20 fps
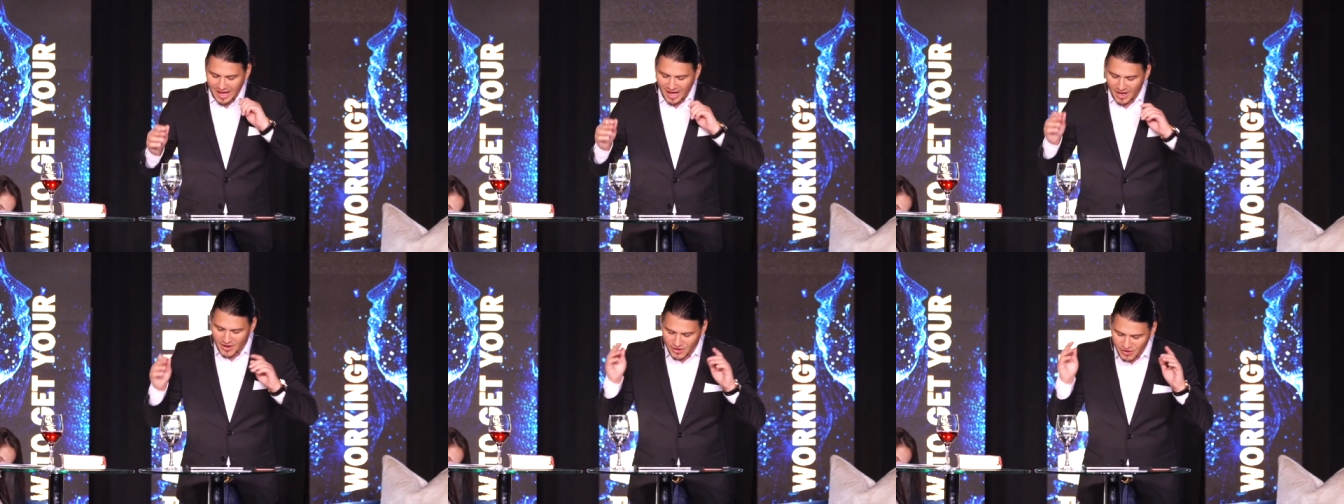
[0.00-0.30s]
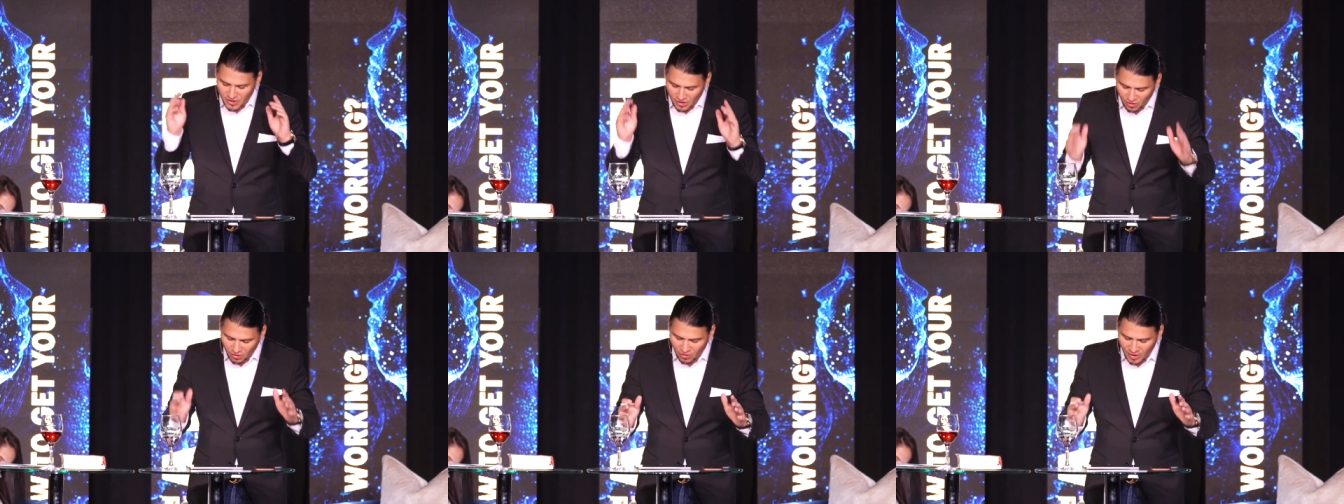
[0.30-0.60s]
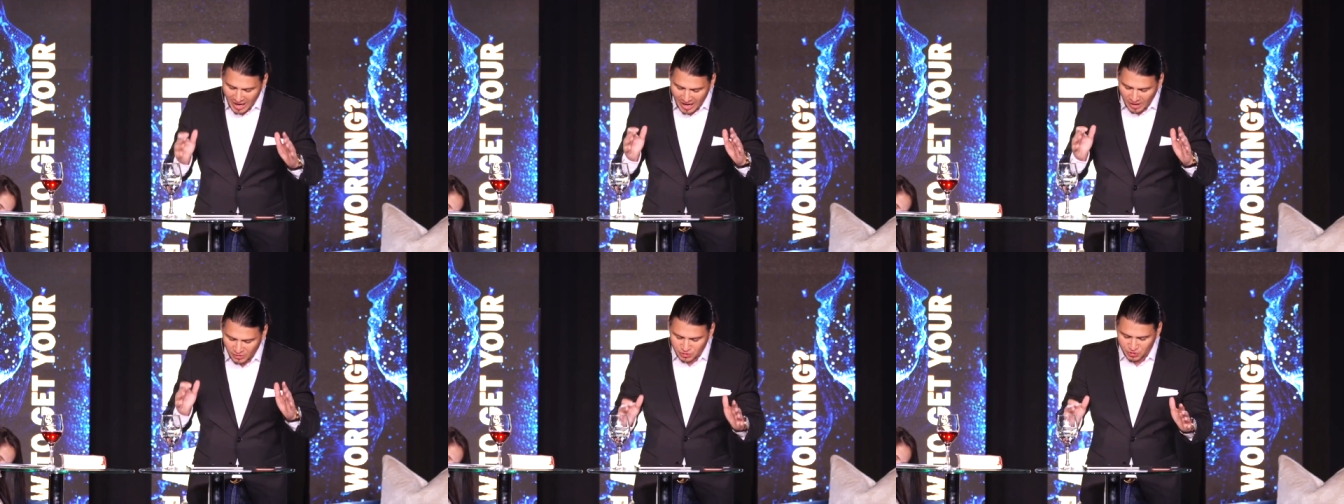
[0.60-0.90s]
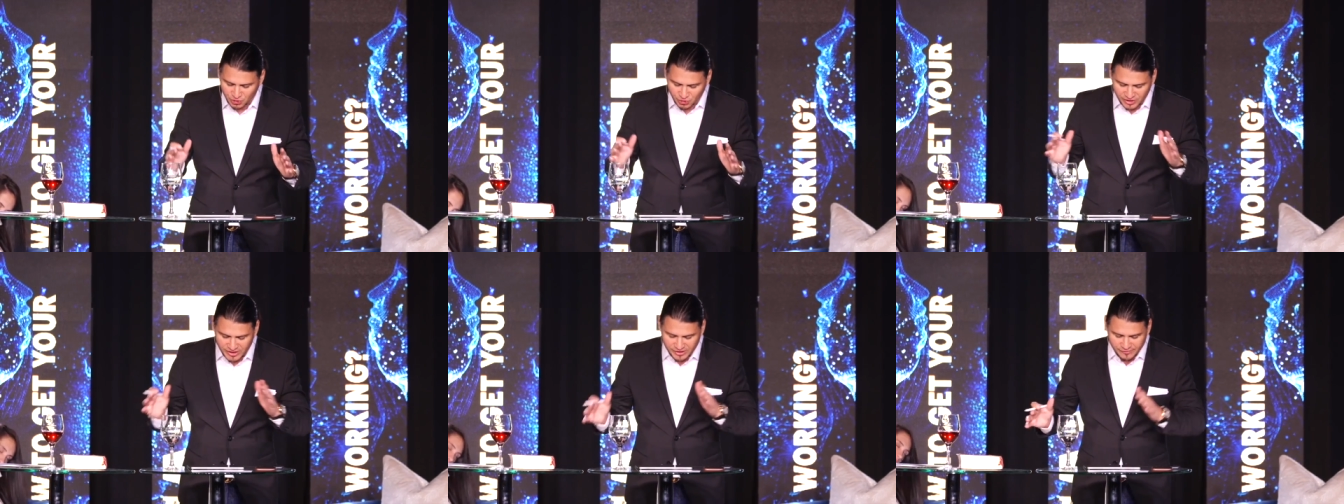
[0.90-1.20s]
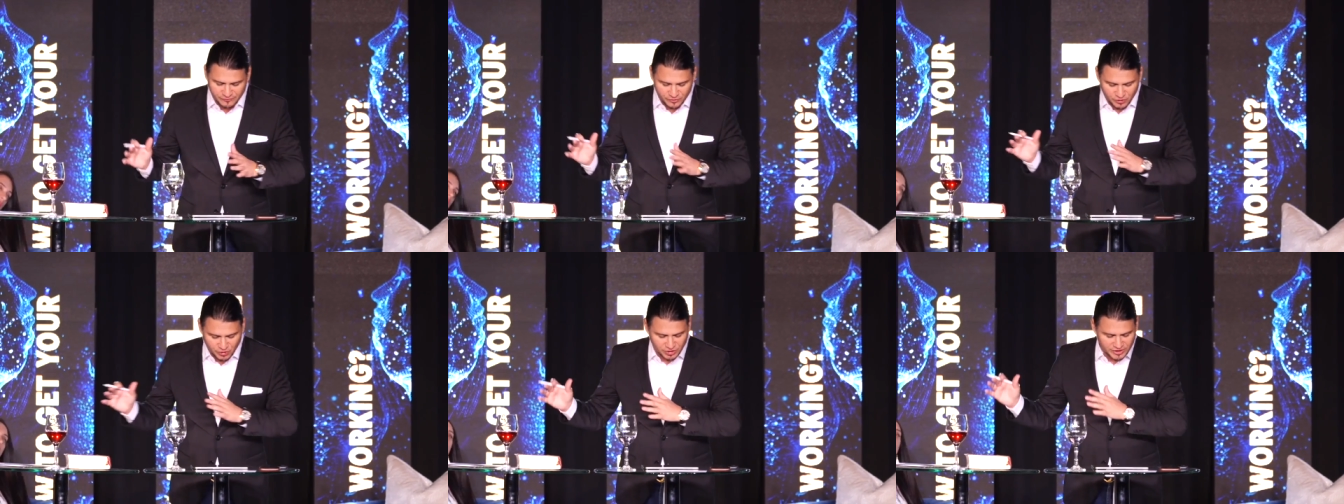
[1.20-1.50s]
know how to
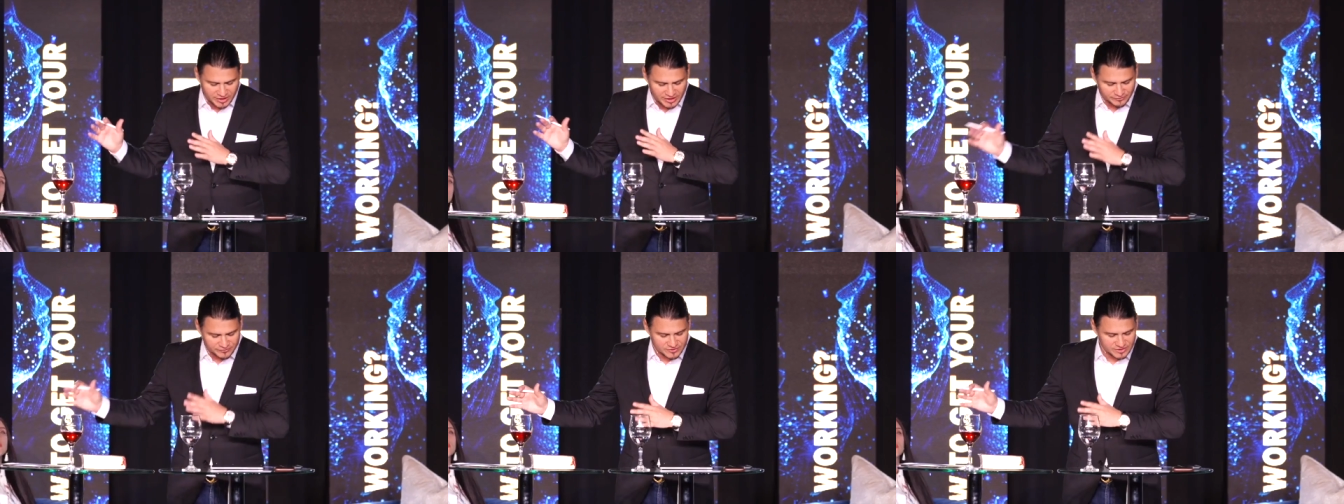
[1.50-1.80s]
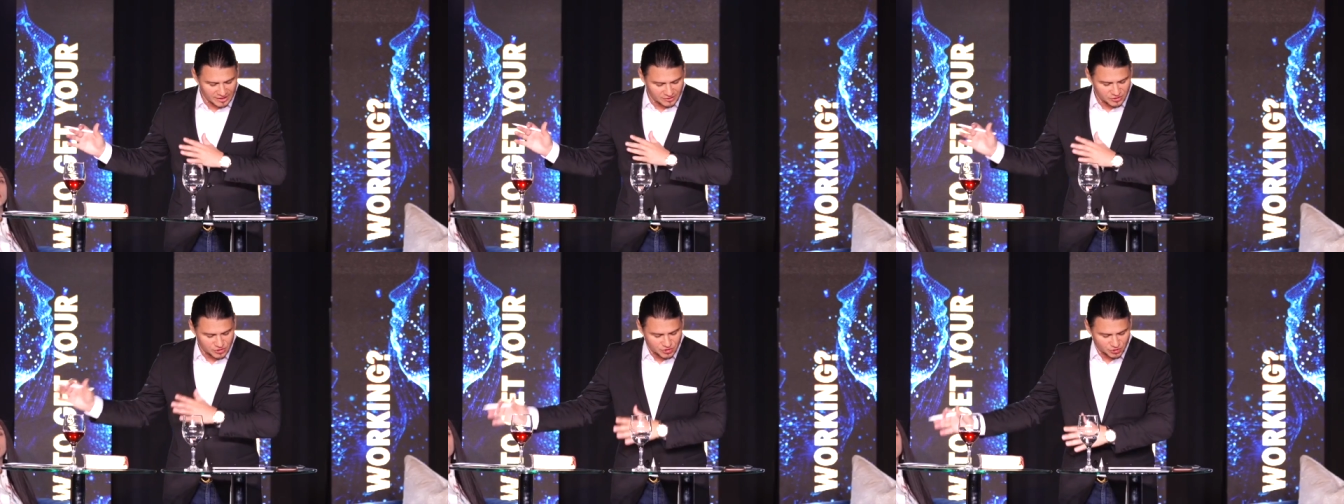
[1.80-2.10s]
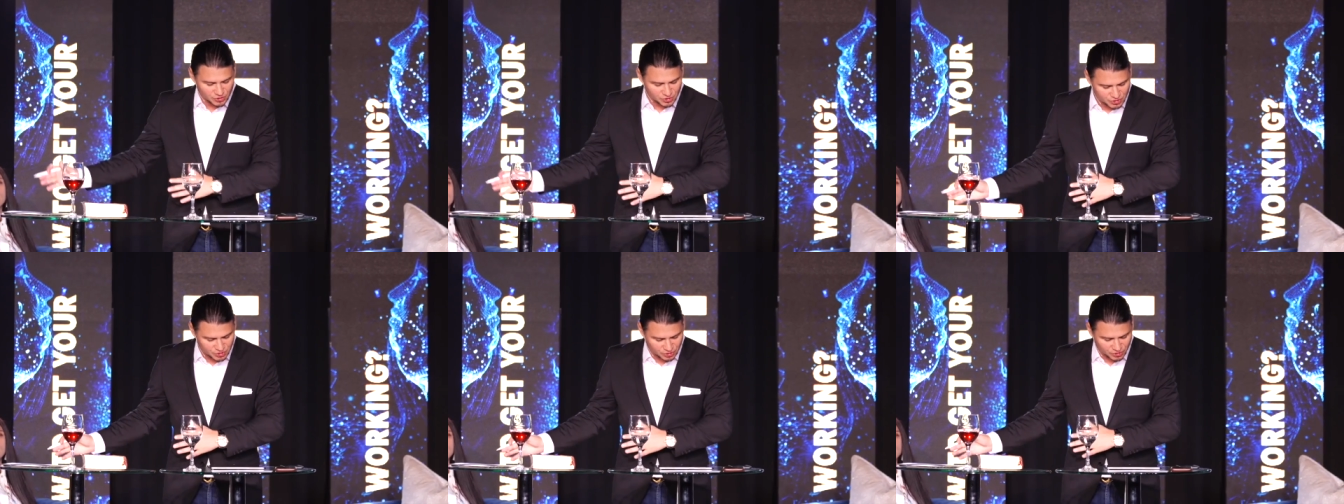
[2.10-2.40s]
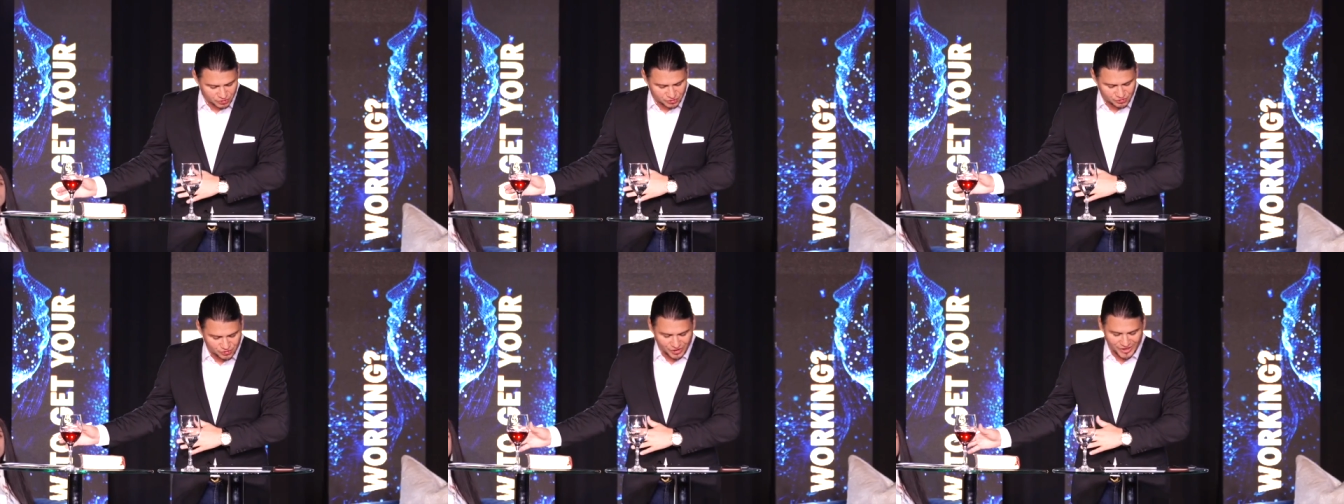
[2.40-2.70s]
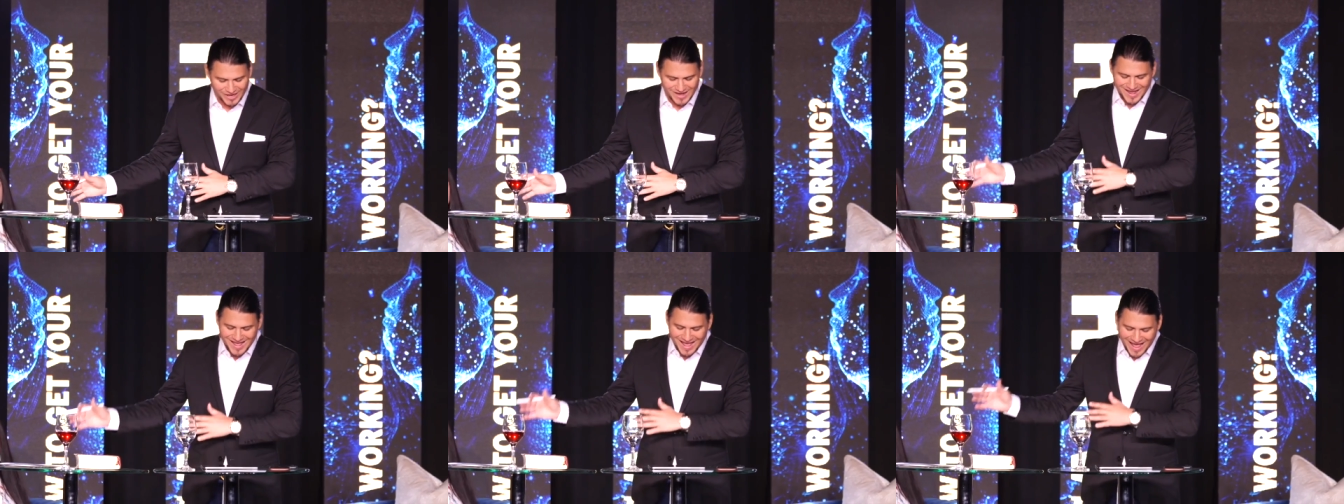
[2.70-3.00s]
give good gifts unto your children,